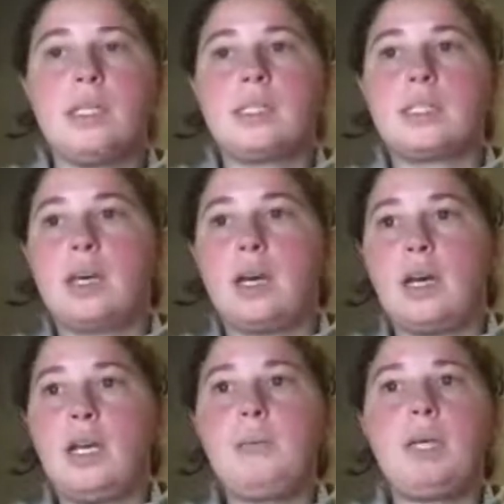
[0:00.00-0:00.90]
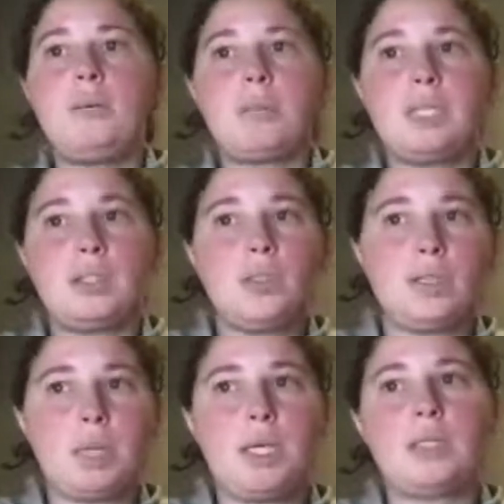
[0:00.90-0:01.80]
Time and mental
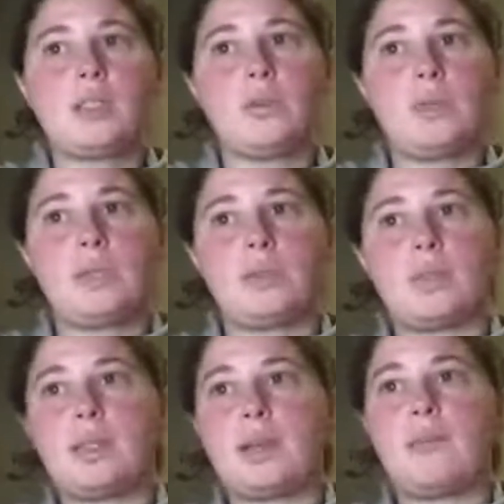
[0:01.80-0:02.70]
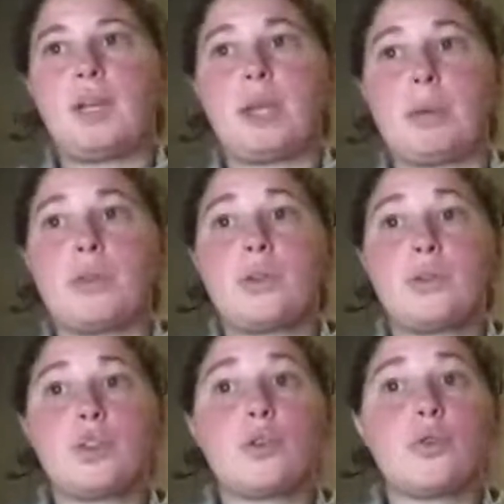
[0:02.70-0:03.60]
space are resources I forget about.
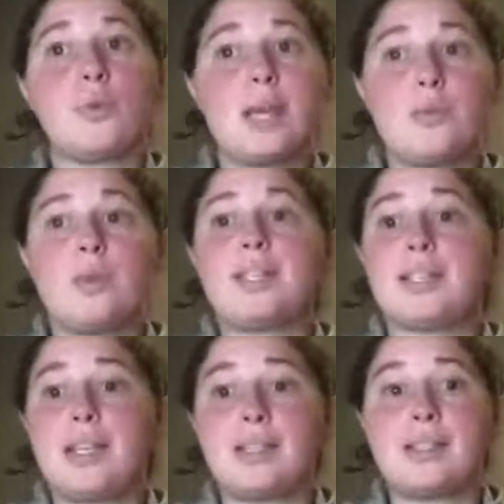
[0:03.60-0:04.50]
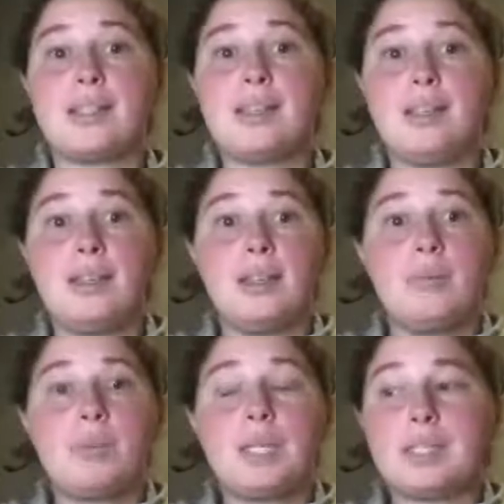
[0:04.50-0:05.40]
Those are great ones, Nancy,
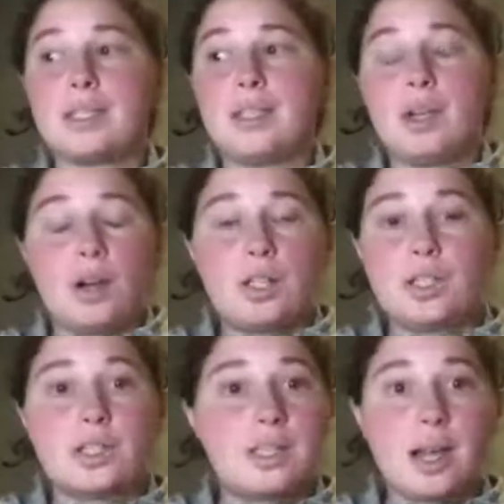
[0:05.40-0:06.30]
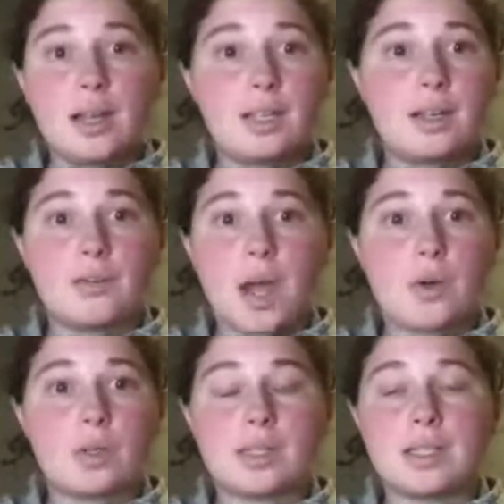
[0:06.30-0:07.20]
because there are just not enough
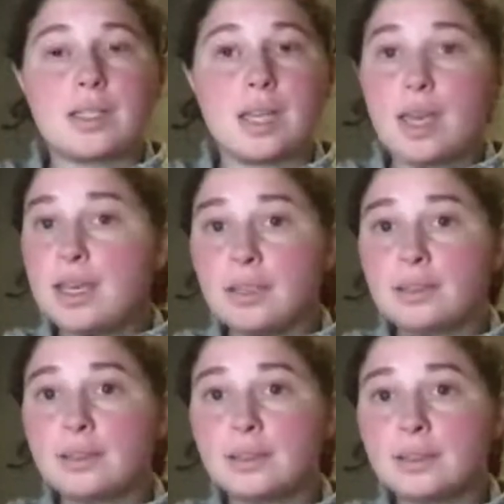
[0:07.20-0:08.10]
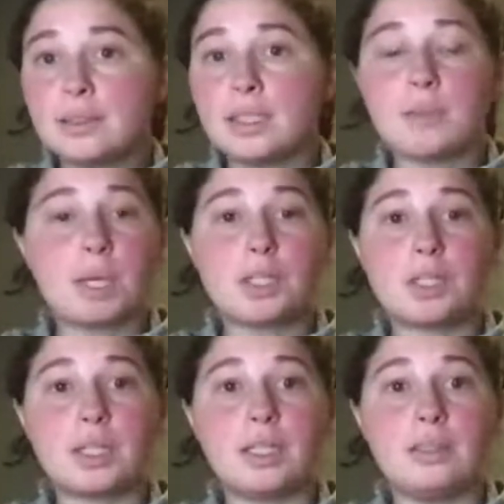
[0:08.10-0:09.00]
hours in the day,
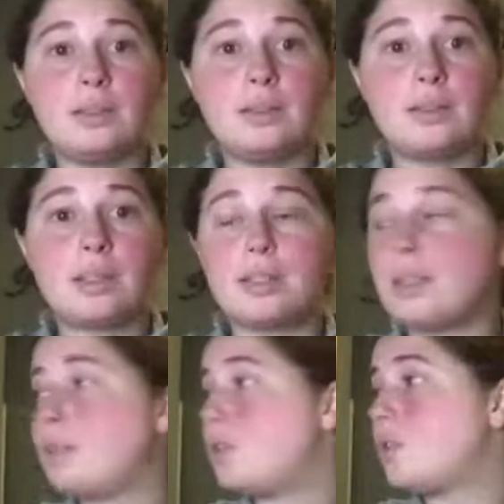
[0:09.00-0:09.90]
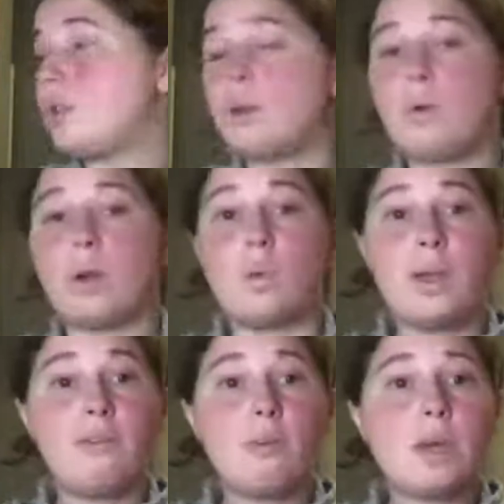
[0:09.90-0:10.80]
especially since they just took one
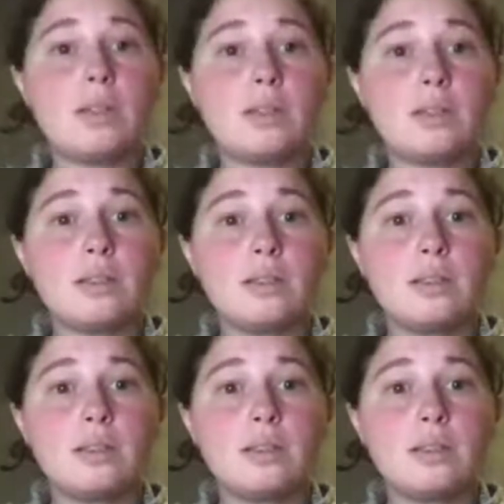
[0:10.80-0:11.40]
away from us.